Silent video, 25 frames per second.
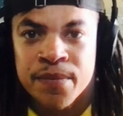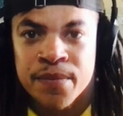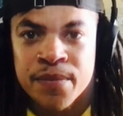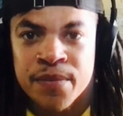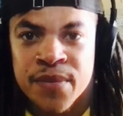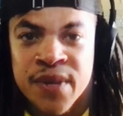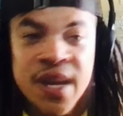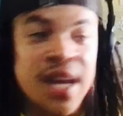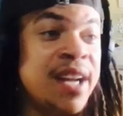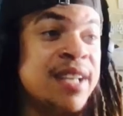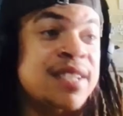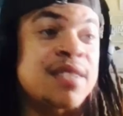
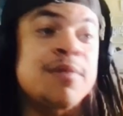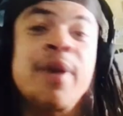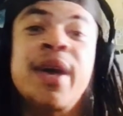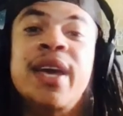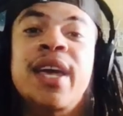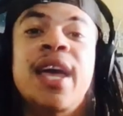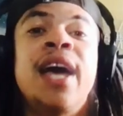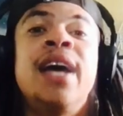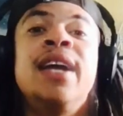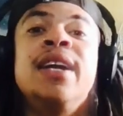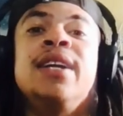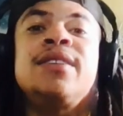It doesn't make
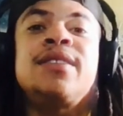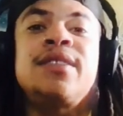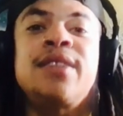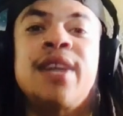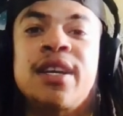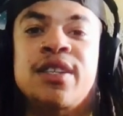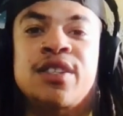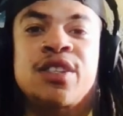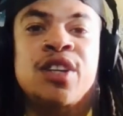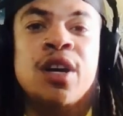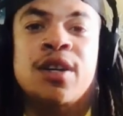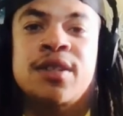any
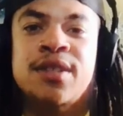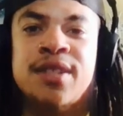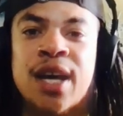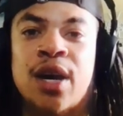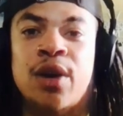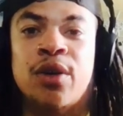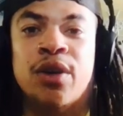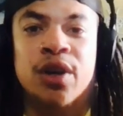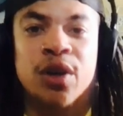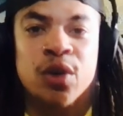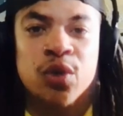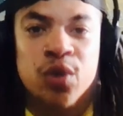sense. Y'all
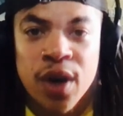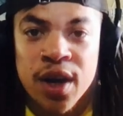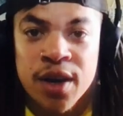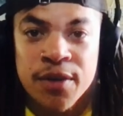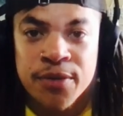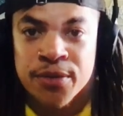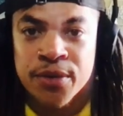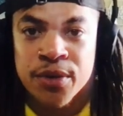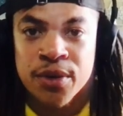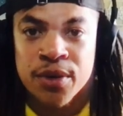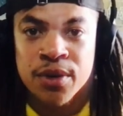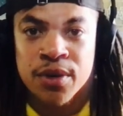sound
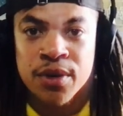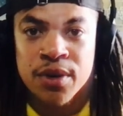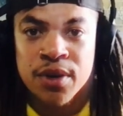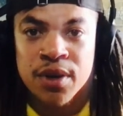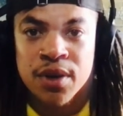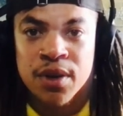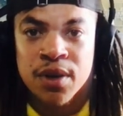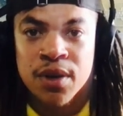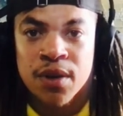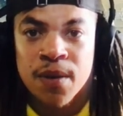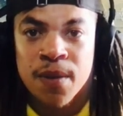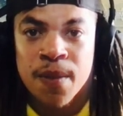ungrateful.
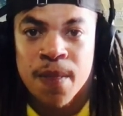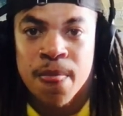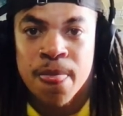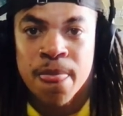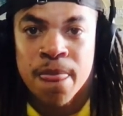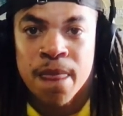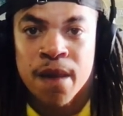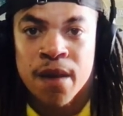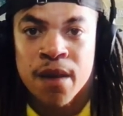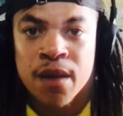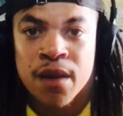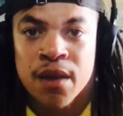
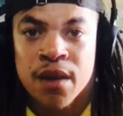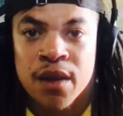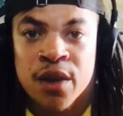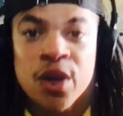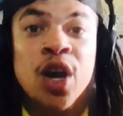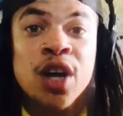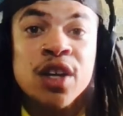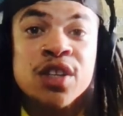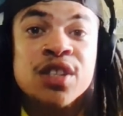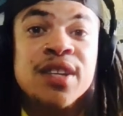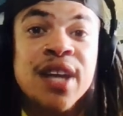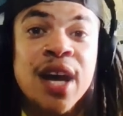
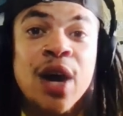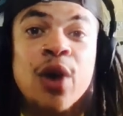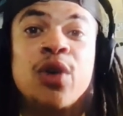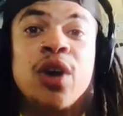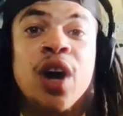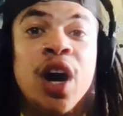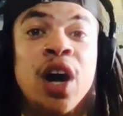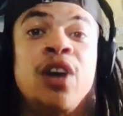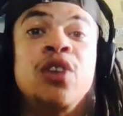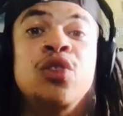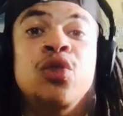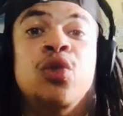Y'all sound
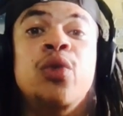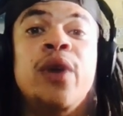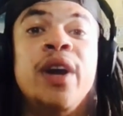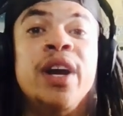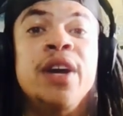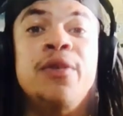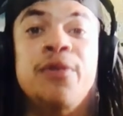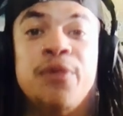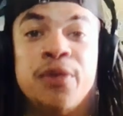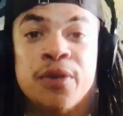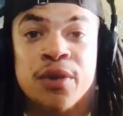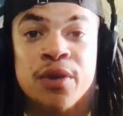
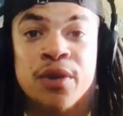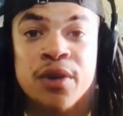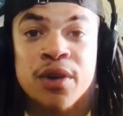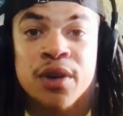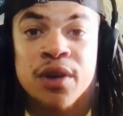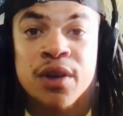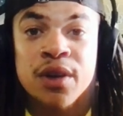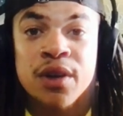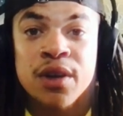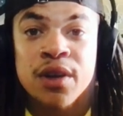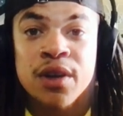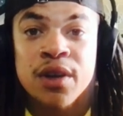ungrateful.
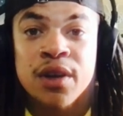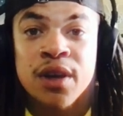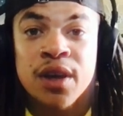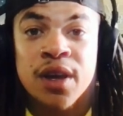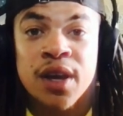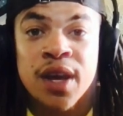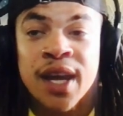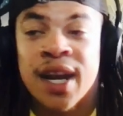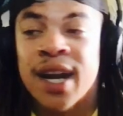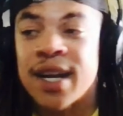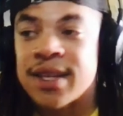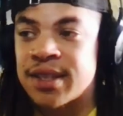
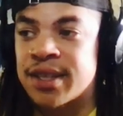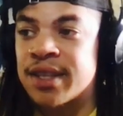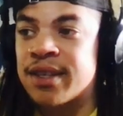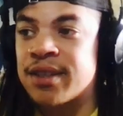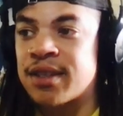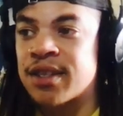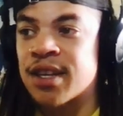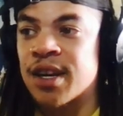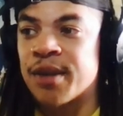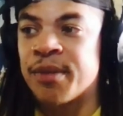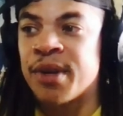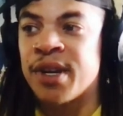And I seen
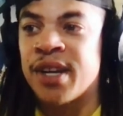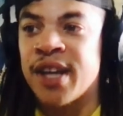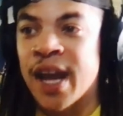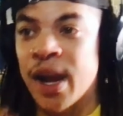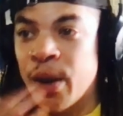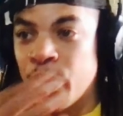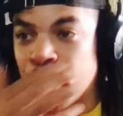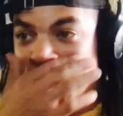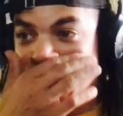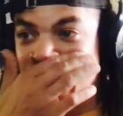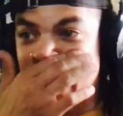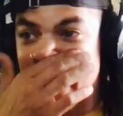something
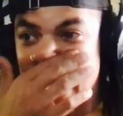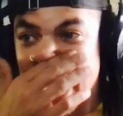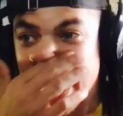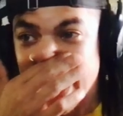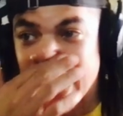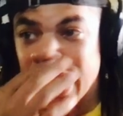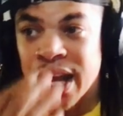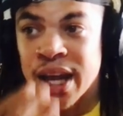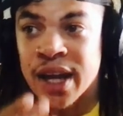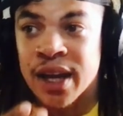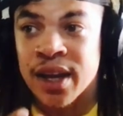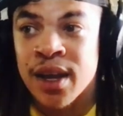today where they
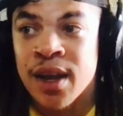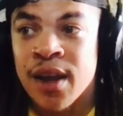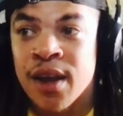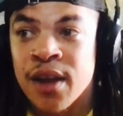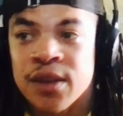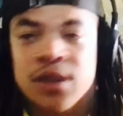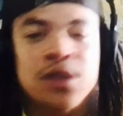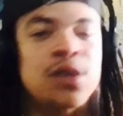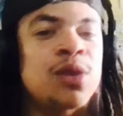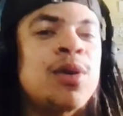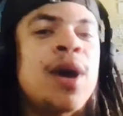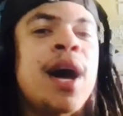got like,
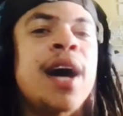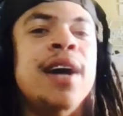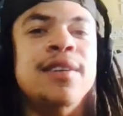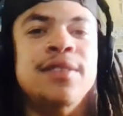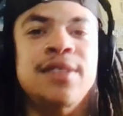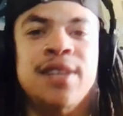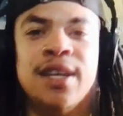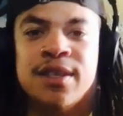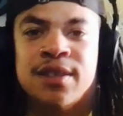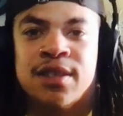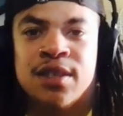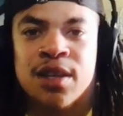The Rock
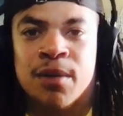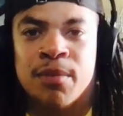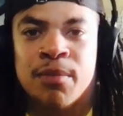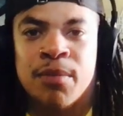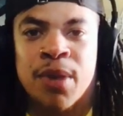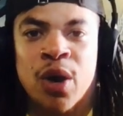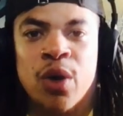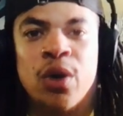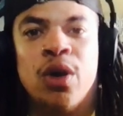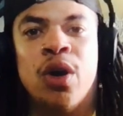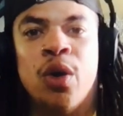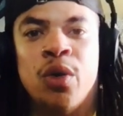said something
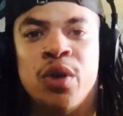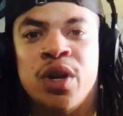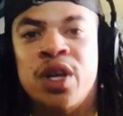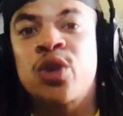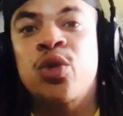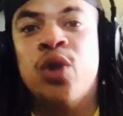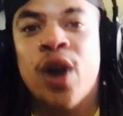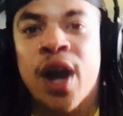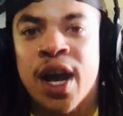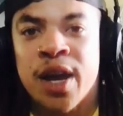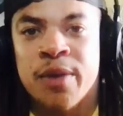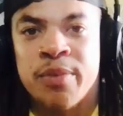about Cody
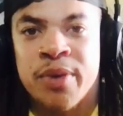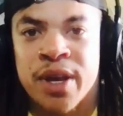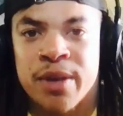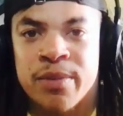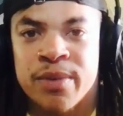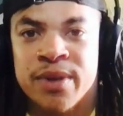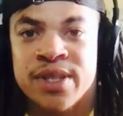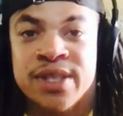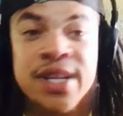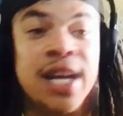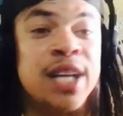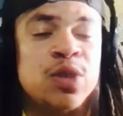
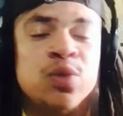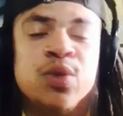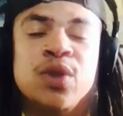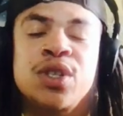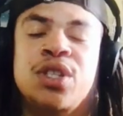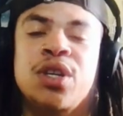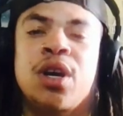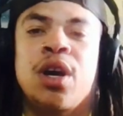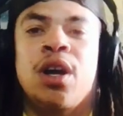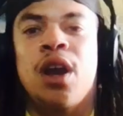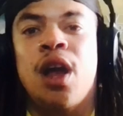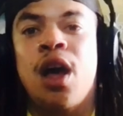crybabies. That's
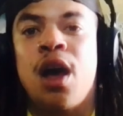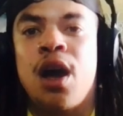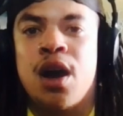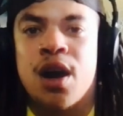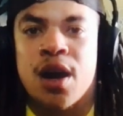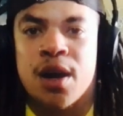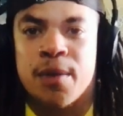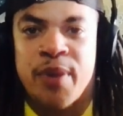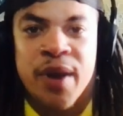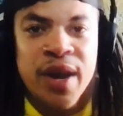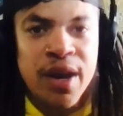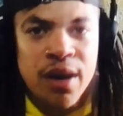what y'all
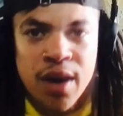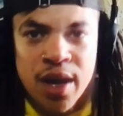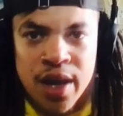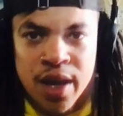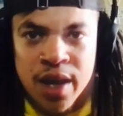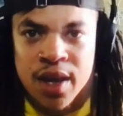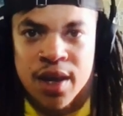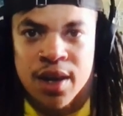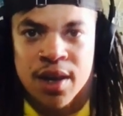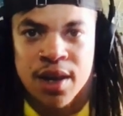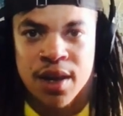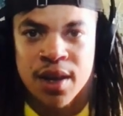are,
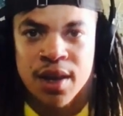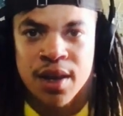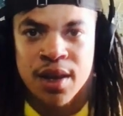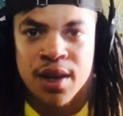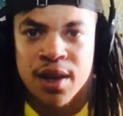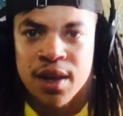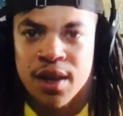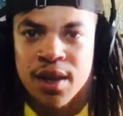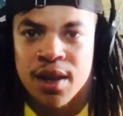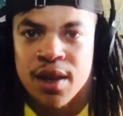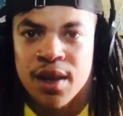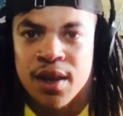period.
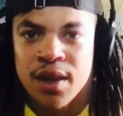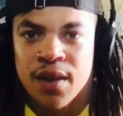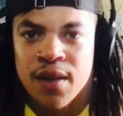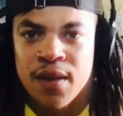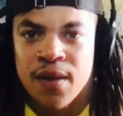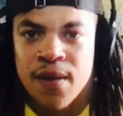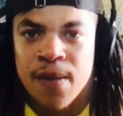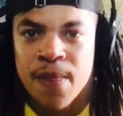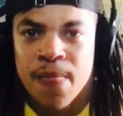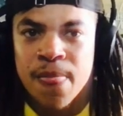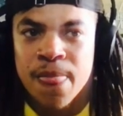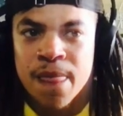
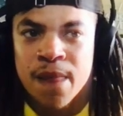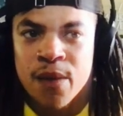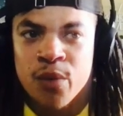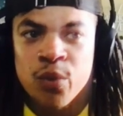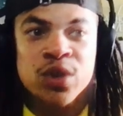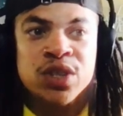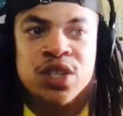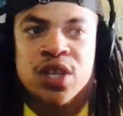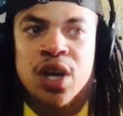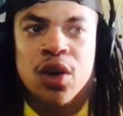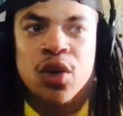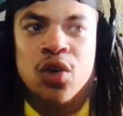
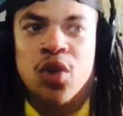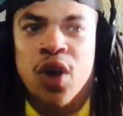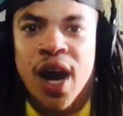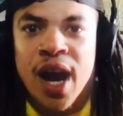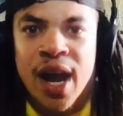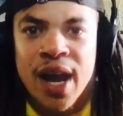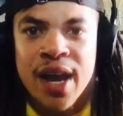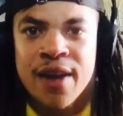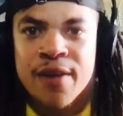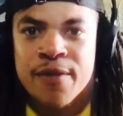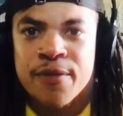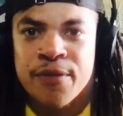What y'all
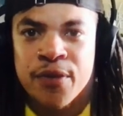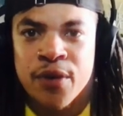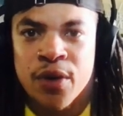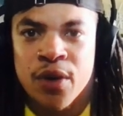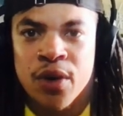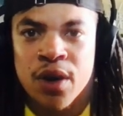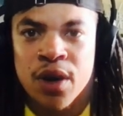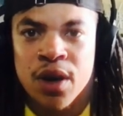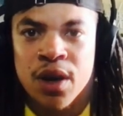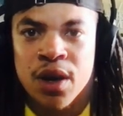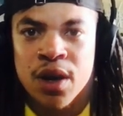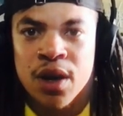crying
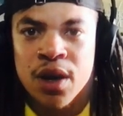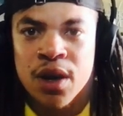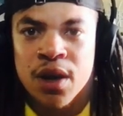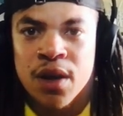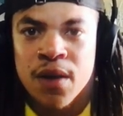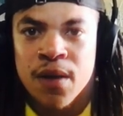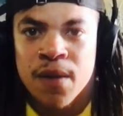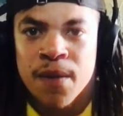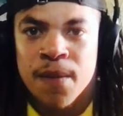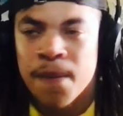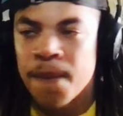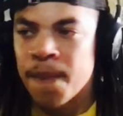for?
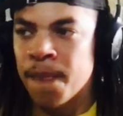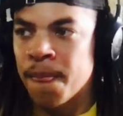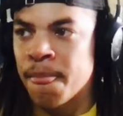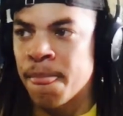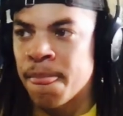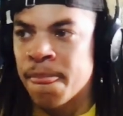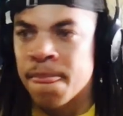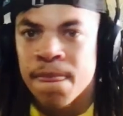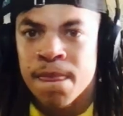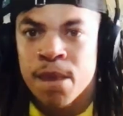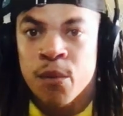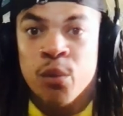
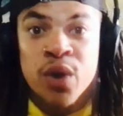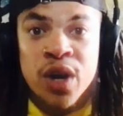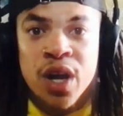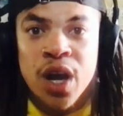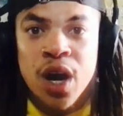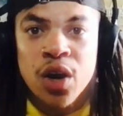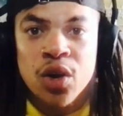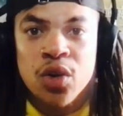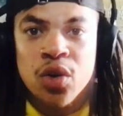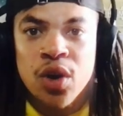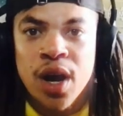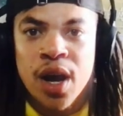What
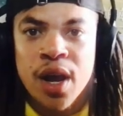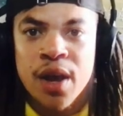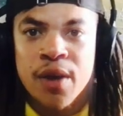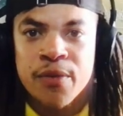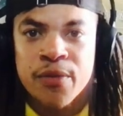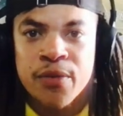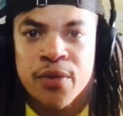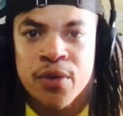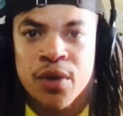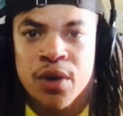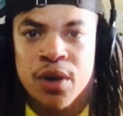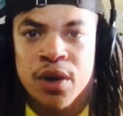y'all crying
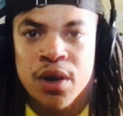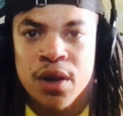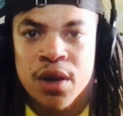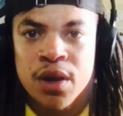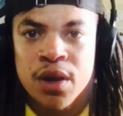for?